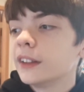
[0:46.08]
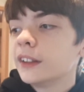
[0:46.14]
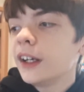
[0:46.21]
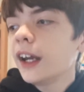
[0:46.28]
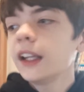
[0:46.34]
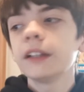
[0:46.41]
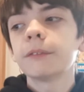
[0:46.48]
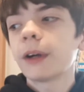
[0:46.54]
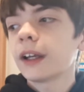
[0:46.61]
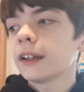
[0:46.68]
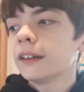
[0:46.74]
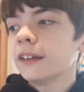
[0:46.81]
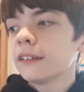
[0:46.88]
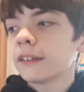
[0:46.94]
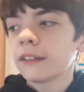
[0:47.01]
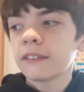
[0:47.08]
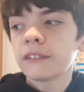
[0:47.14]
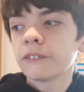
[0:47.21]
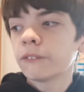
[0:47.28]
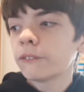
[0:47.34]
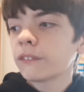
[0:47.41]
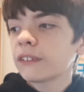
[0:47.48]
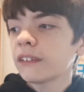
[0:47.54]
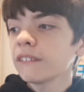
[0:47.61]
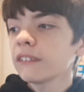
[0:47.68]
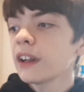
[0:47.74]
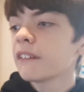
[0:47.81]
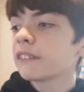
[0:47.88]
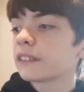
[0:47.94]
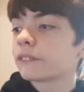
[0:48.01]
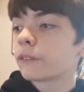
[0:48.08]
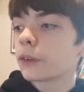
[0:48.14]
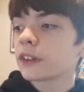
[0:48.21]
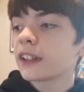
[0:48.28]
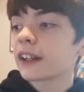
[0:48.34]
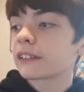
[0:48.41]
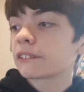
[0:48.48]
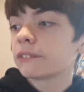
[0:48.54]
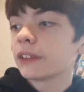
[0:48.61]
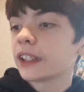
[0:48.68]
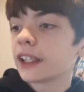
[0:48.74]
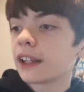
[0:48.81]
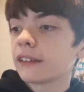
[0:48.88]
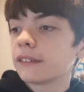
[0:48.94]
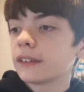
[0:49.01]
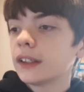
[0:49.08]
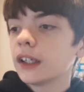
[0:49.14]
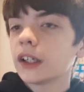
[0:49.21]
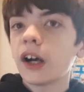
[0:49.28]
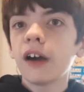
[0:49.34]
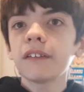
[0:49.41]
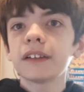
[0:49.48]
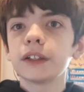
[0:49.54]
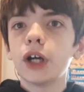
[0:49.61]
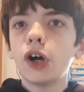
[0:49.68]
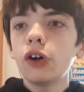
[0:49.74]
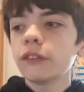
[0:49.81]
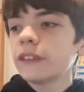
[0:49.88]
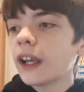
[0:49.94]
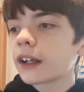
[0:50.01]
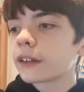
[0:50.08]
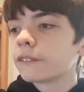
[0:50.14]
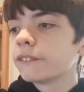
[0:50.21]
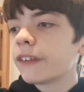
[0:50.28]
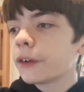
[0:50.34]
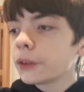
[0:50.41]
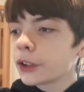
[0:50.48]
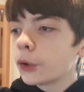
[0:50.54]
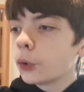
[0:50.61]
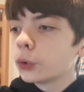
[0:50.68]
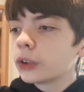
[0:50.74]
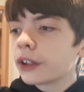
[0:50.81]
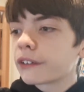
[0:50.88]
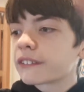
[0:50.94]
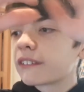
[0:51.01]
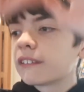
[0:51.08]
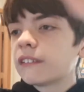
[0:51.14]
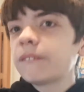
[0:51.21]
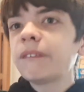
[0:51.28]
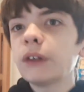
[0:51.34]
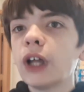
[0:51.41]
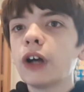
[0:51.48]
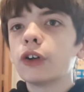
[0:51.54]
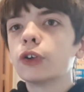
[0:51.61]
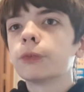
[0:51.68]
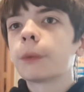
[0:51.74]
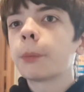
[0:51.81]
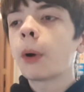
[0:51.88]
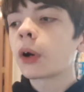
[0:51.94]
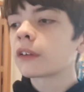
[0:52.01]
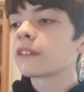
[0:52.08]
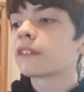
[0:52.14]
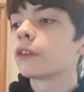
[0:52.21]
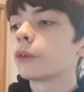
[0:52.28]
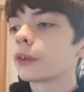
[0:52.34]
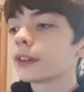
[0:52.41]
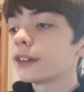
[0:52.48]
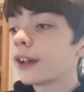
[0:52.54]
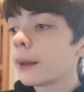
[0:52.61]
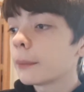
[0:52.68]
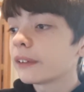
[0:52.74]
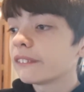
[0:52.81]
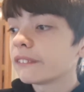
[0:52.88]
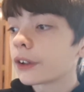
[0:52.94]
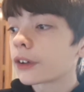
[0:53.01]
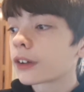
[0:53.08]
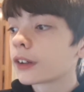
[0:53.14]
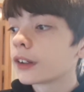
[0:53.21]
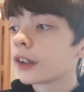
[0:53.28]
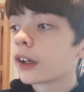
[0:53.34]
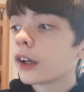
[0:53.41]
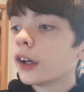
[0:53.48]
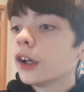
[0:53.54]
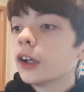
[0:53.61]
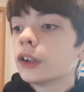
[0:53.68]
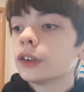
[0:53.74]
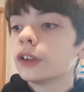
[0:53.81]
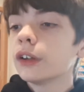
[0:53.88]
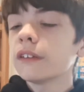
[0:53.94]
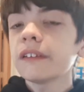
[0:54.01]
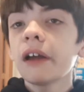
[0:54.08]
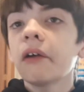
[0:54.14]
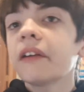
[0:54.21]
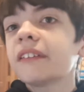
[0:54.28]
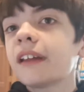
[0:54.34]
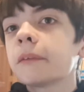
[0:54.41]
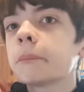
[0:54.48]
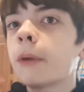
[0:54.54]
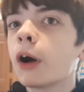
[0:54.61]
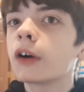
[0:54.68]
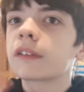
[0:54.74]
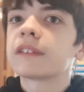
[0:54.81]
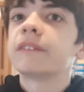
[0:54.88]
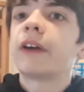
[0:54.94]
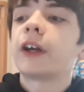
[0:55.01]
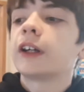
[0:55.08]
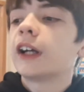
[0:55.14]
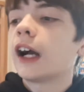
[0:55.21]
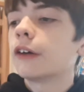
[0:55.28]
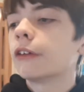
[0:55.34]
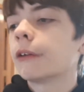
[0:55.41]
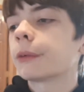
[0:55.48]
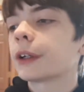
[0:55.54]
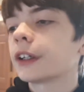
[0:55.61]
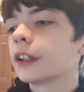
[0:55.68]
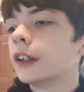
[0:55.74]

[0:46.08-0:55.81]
Anyway, sometimes the vortex weakens, causing all that very cold air to spill out over parts of the northern hemisphere. Notice how I said parts of it, however.